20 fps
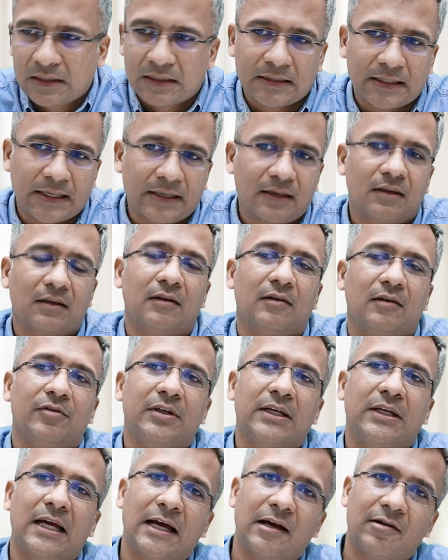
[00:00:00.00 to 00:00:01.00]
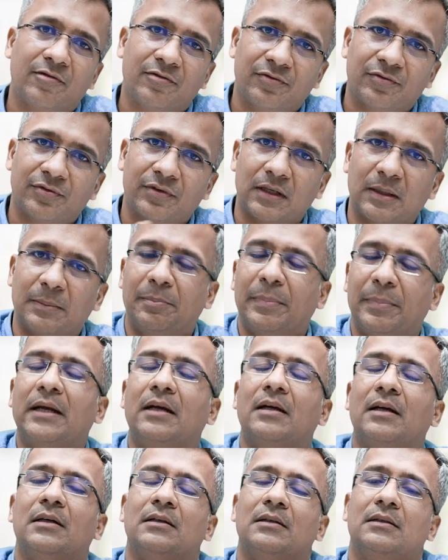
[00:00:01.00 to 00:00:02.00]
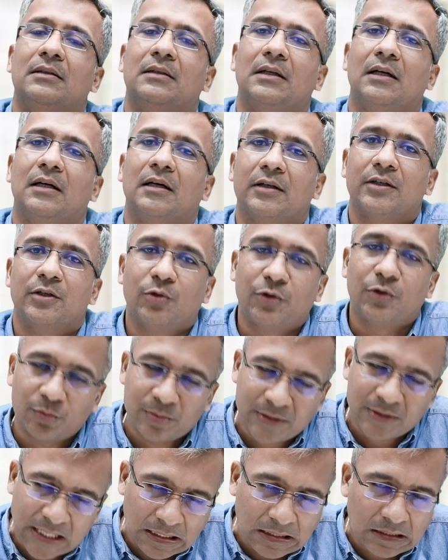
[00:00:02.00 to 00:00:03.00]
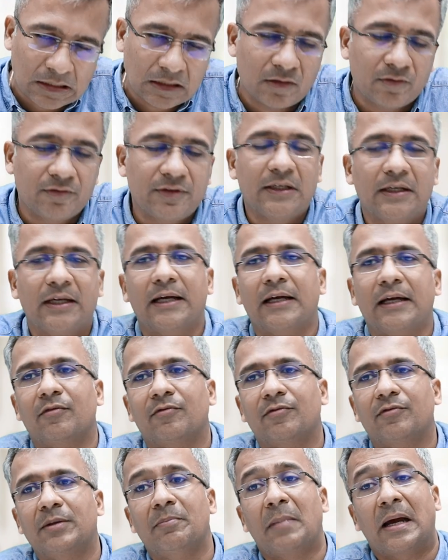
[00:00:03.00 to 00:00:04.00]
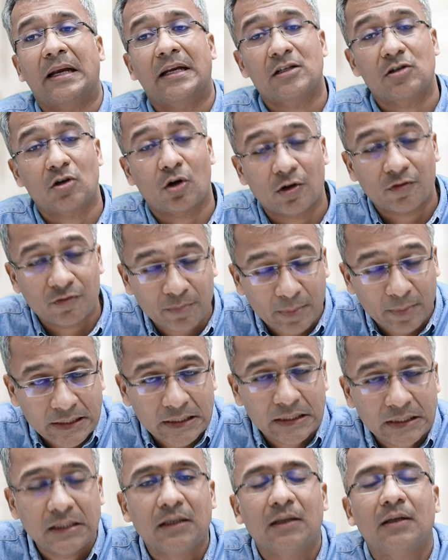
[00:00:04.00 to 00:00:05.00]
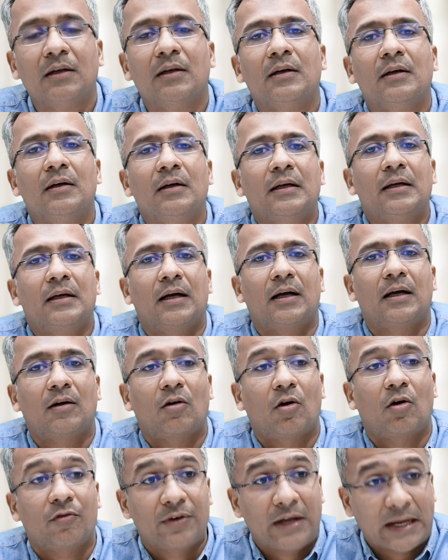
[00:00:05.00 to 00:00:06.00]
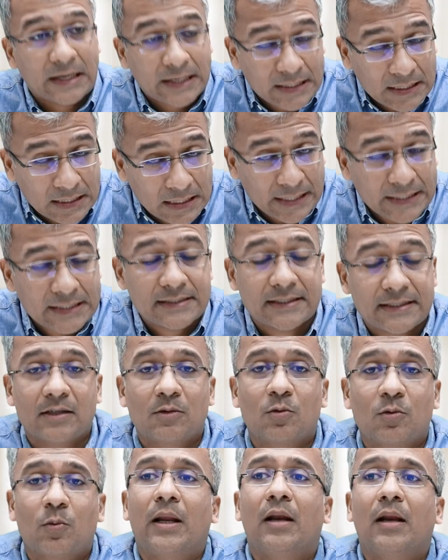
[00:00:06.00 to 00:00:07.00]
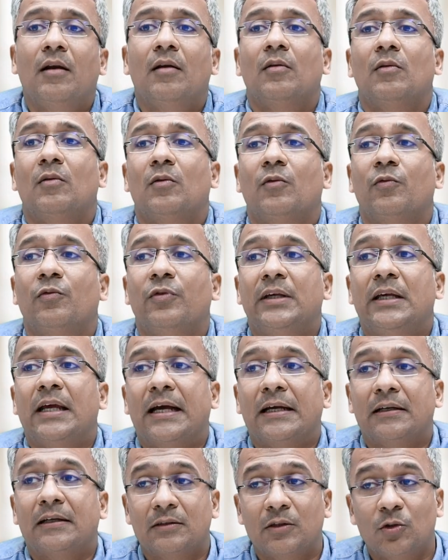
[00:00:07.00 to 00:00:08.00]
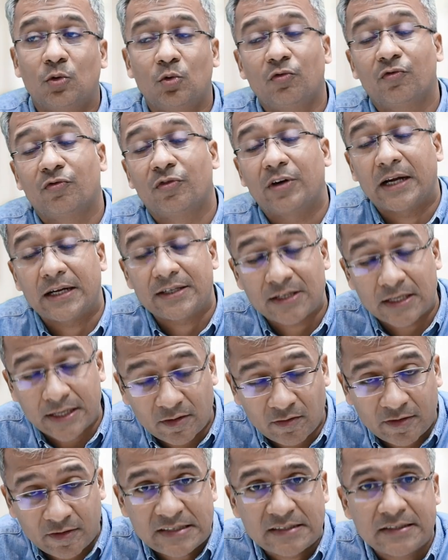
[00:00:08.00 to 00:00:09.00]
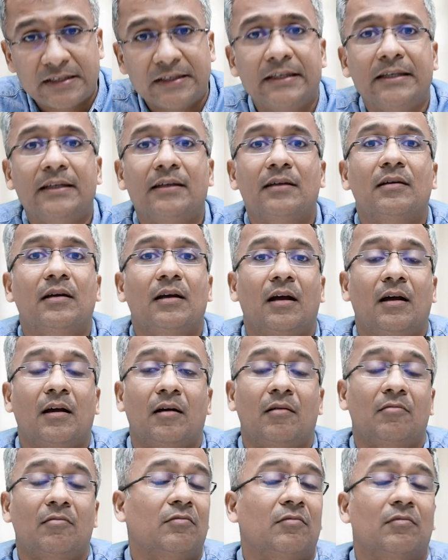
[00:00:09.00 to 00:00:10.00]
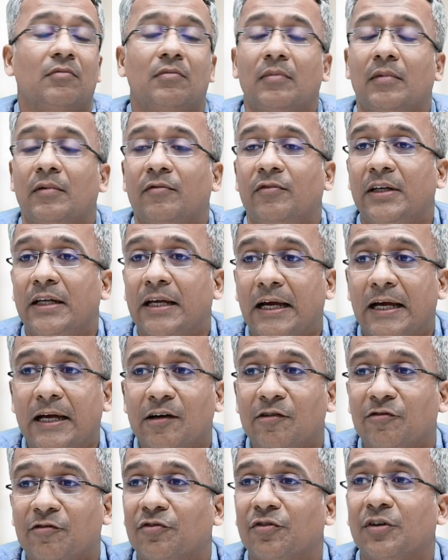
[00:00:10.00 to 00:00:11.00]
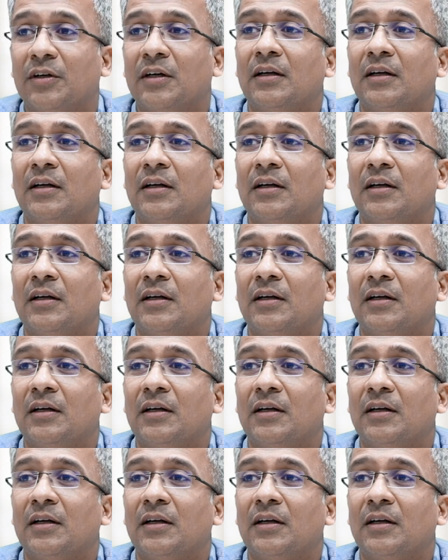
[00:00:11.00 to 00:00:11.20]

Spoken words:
that we have a big YouTube channel. We manage a lot of money of direct clients as well. We do financial advisory. We have